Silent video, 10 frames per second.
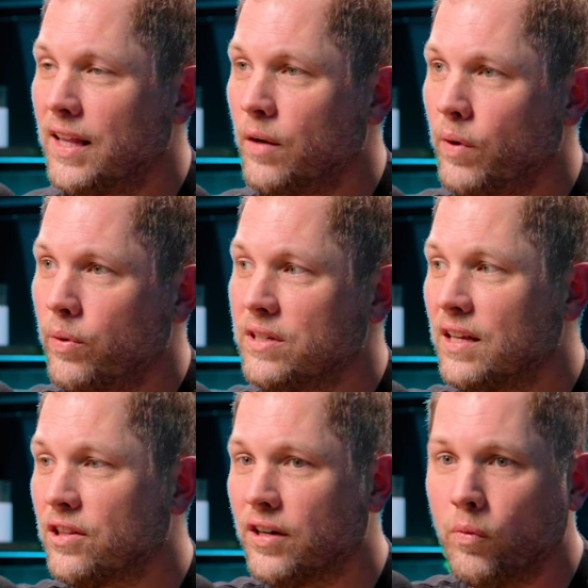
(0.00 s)
And then we would
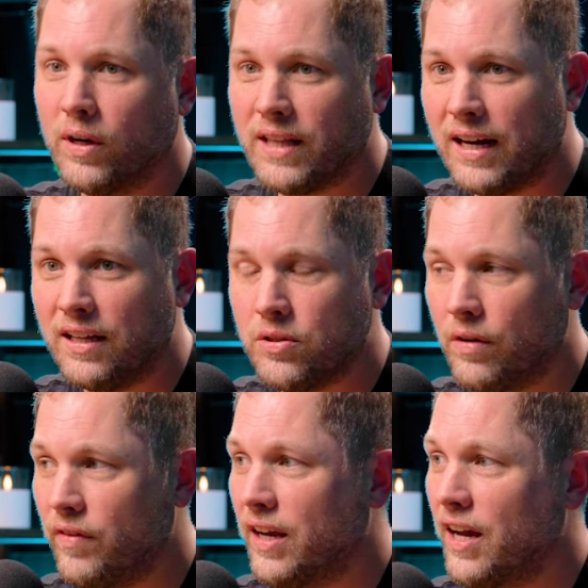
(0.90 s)
ten thirty-one that
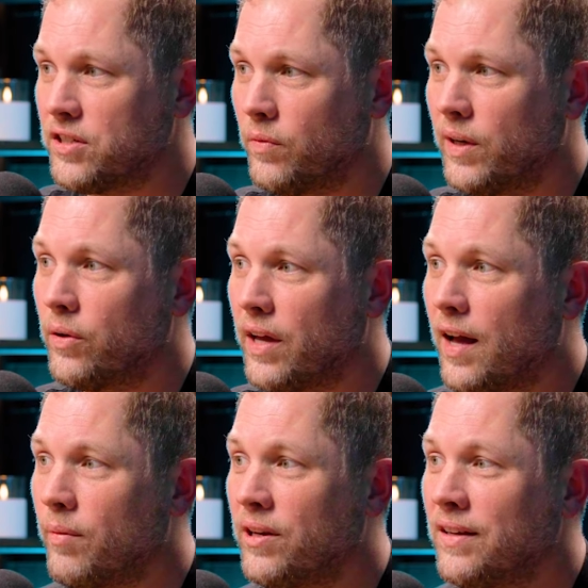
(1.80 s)
into a vacation rental
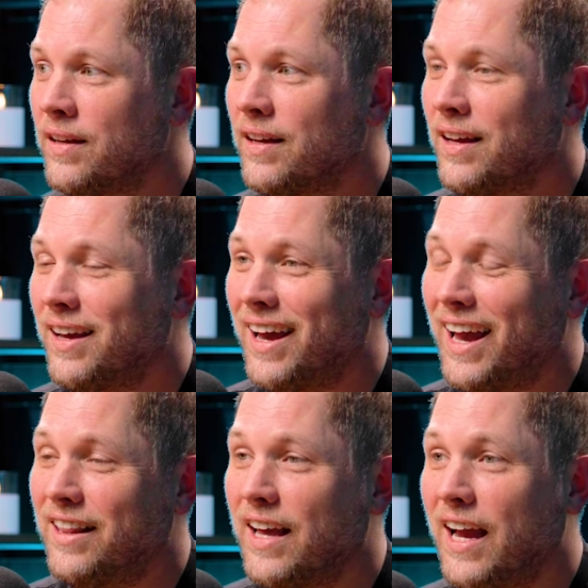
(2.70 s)
cabin.
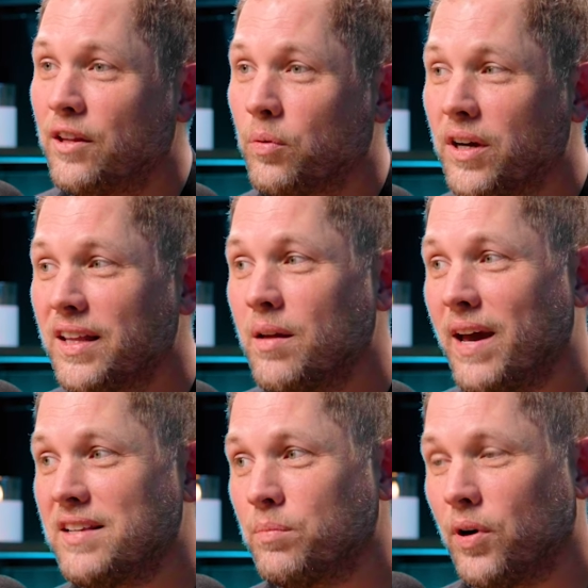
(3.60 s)
Mm-hmm. And and the really
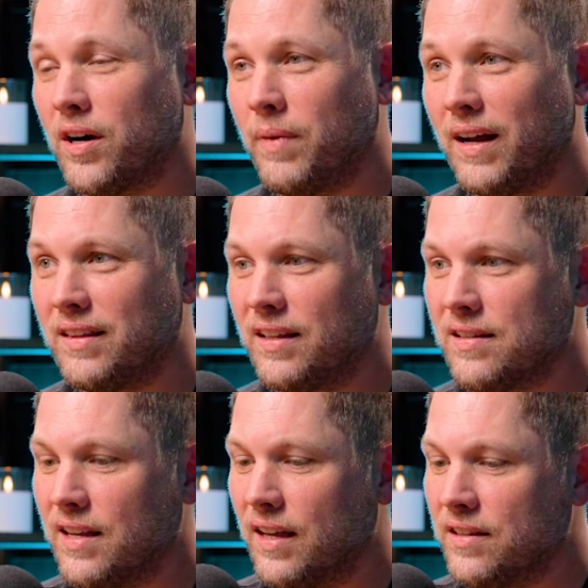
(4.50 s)
amazing part about
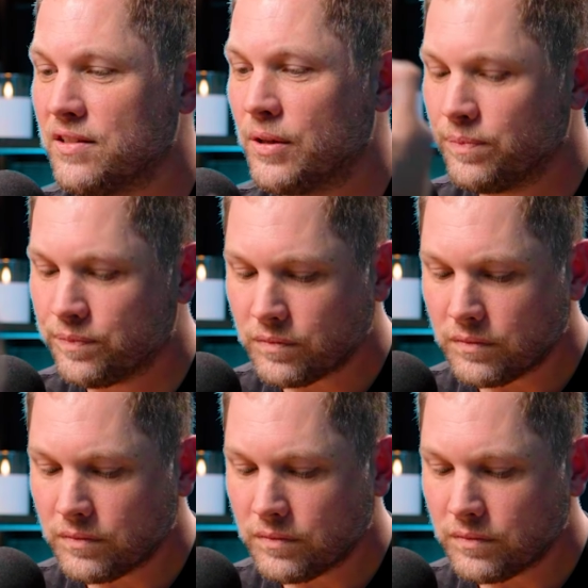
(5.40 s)
this is